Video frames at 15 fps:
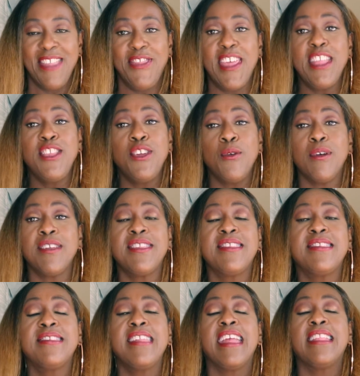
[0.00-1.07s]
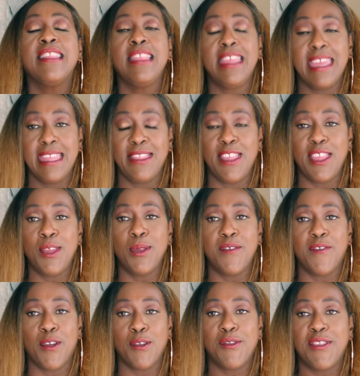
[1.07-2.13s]
then you are signaling the
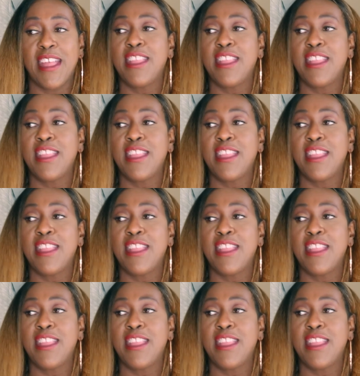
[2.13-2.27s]
universe